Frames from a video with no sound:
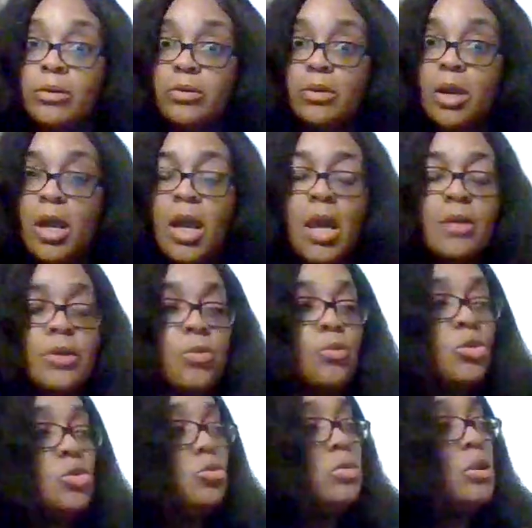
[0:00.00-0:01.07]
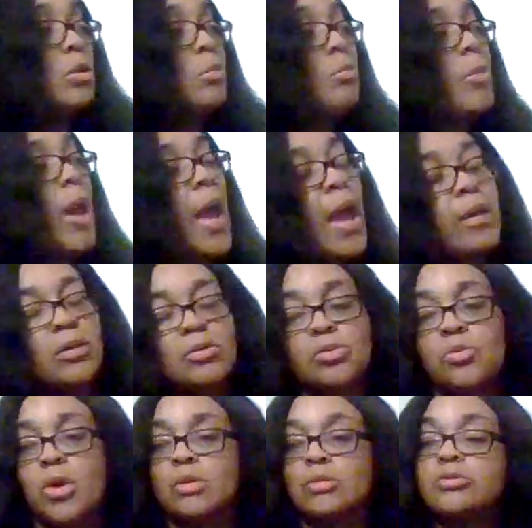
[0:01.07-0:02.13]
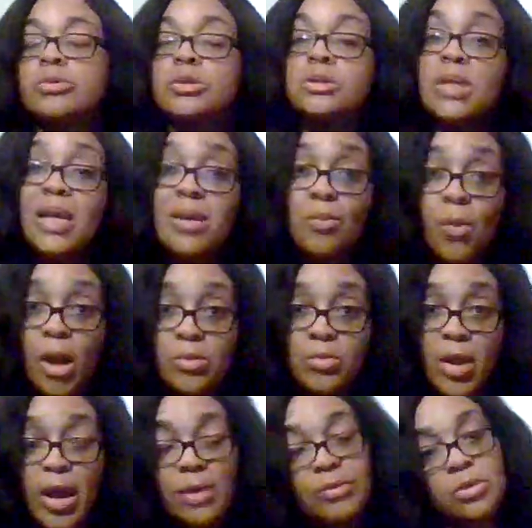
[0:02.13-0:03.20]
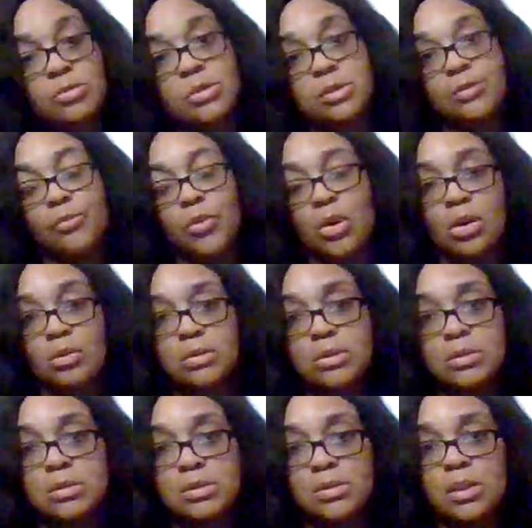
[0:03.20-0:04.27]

And then when you look back, you understand why you had those difficulties,